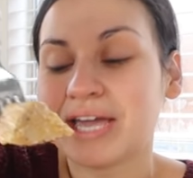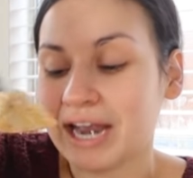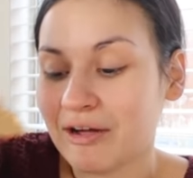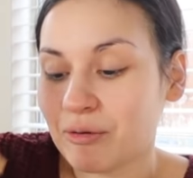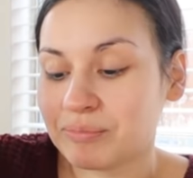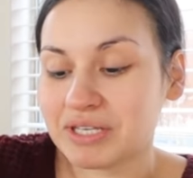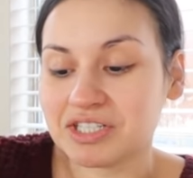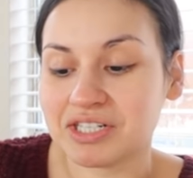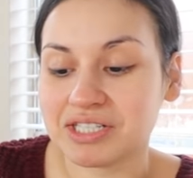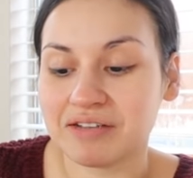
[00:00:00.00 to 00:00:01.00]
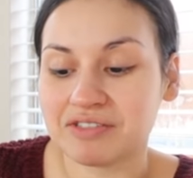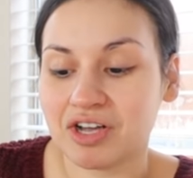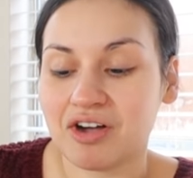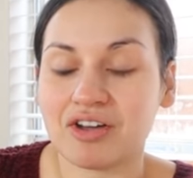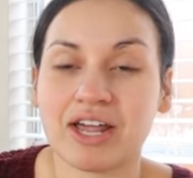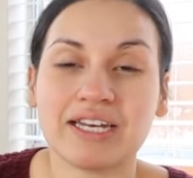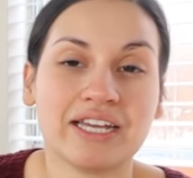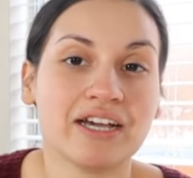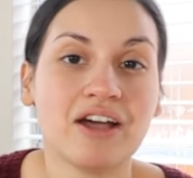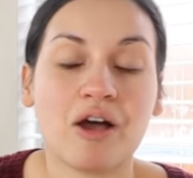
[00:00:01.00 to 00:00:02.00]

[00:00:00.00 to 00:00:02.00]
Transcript: and I hope this just gives y'all an idea